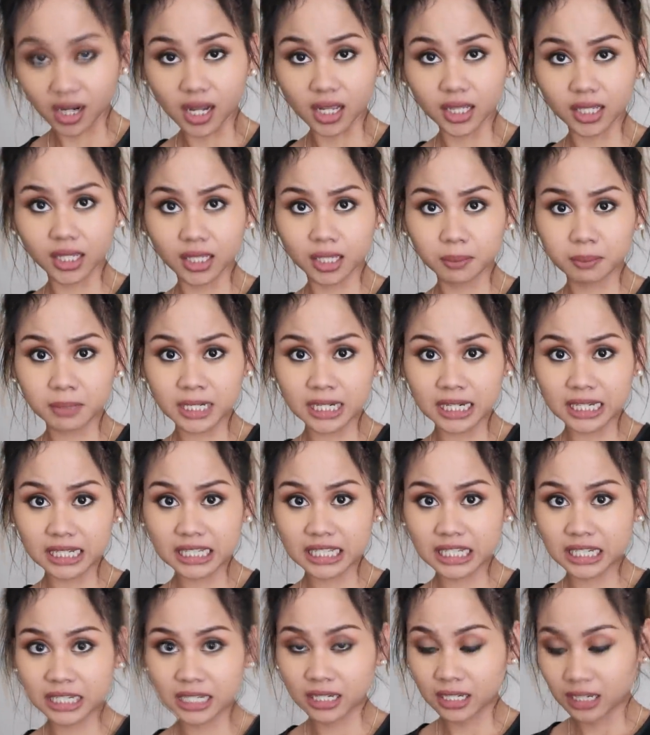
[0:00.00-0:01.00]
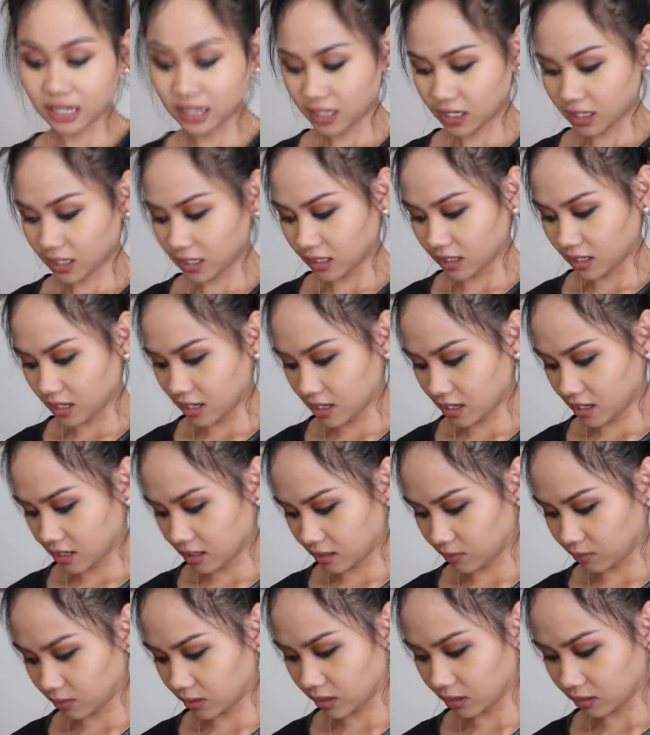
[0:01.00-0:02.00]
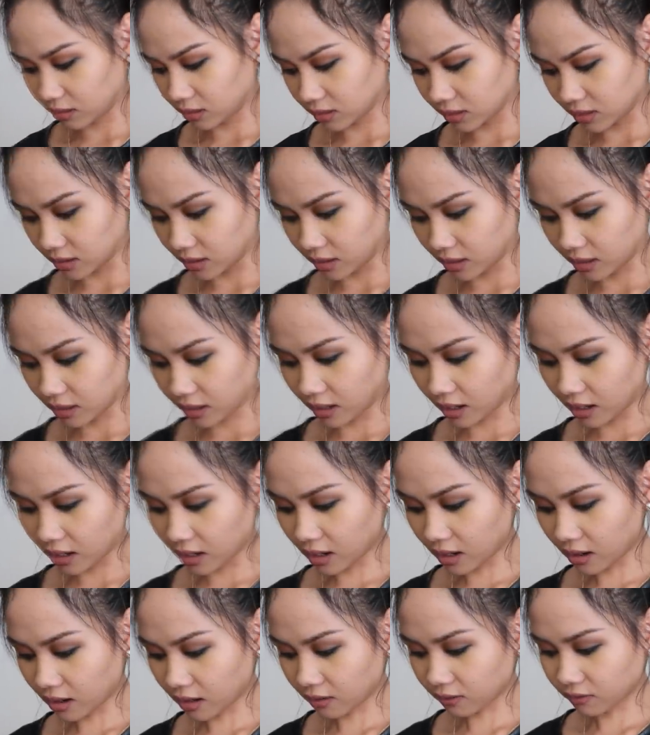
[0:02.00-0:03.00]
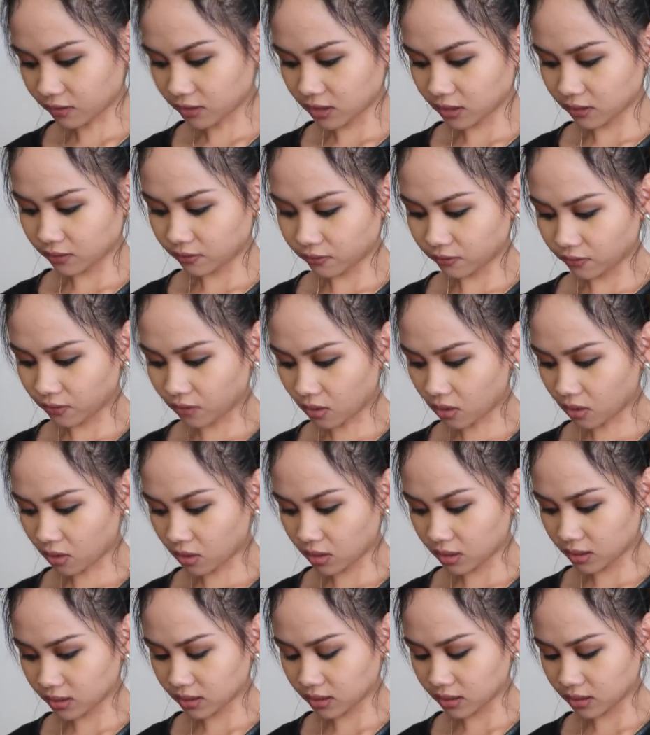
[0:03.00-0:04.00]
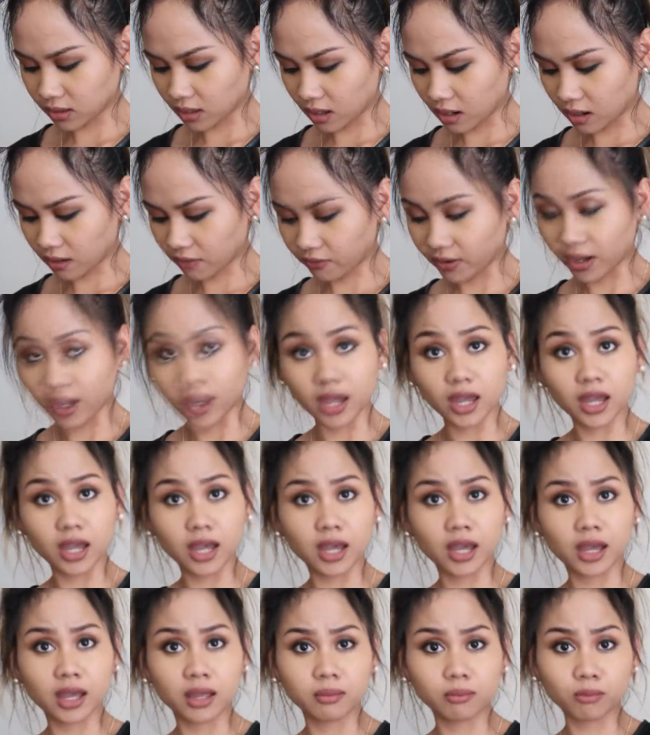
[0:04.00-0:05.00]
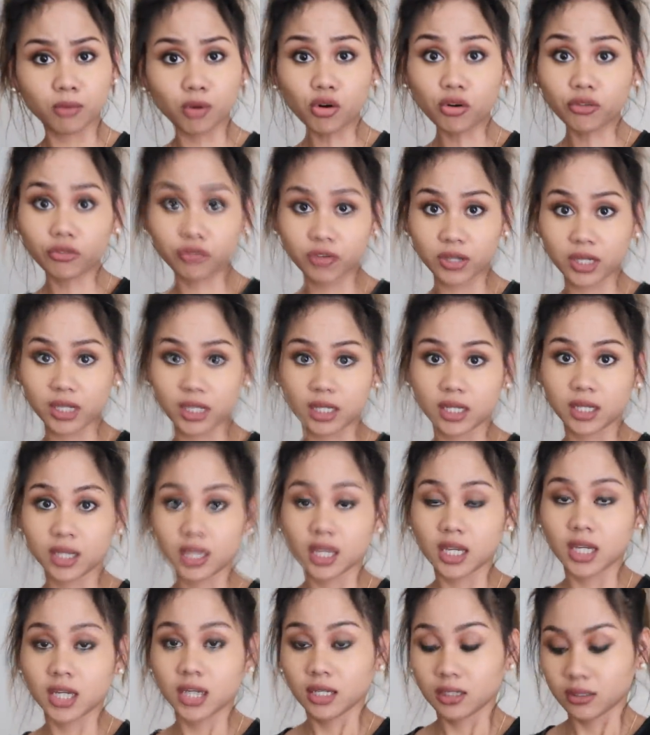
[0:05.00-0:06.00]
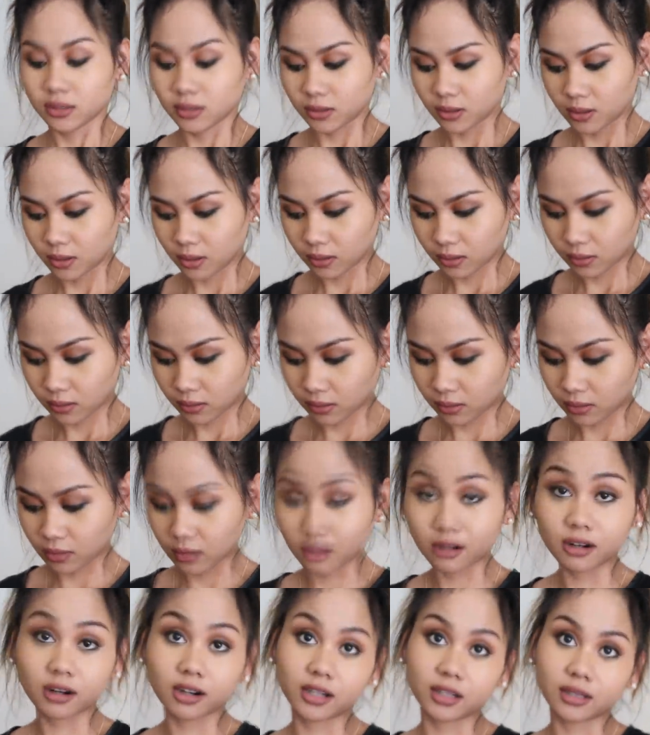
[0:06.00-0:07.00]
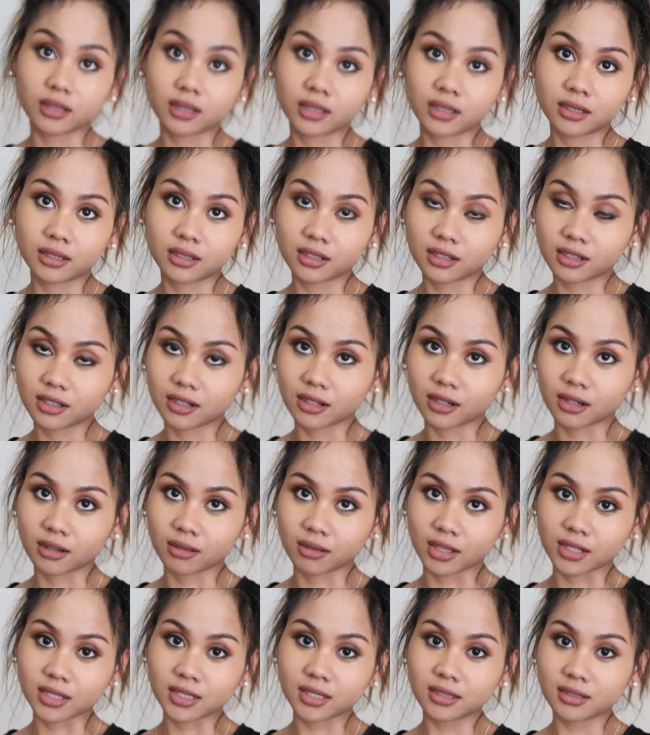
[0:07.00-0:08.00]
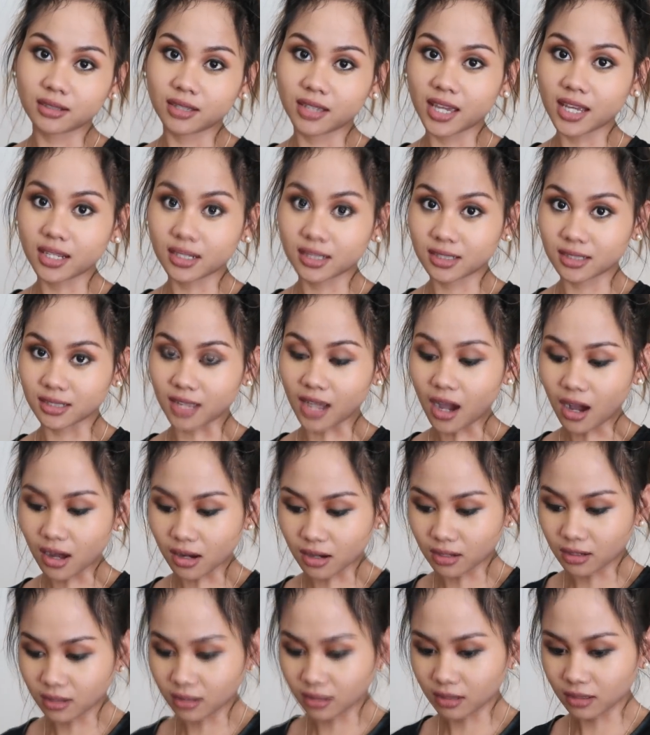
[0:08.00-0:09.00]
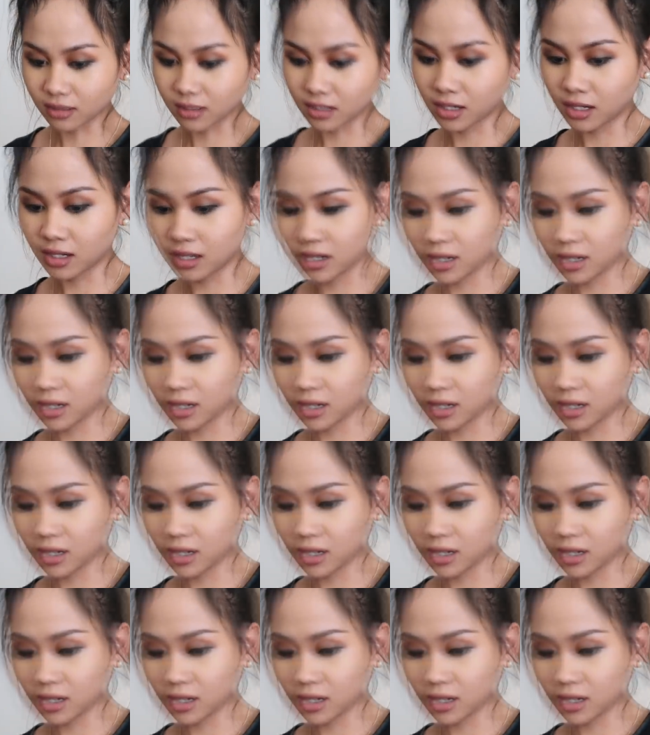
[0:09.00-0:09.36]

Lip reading: Kylie lip kit. What else? I have Sephora stuff and Morphe. So, alright, let's get started.